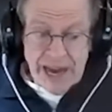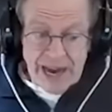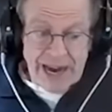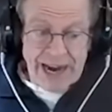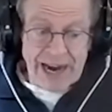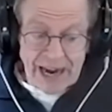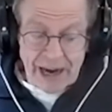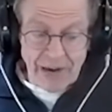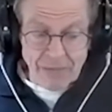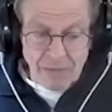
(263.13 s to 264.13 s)

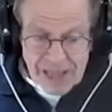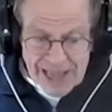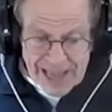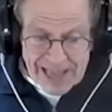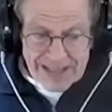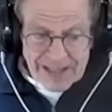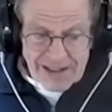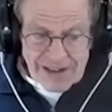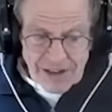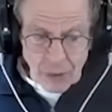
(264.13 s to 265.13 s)
And,
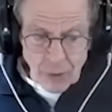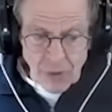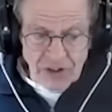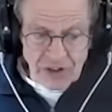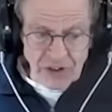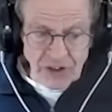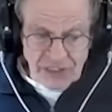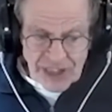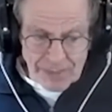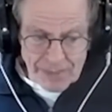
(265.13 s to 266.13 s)
we saw
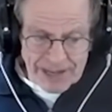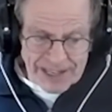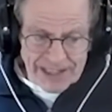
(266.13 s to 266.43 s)
that by,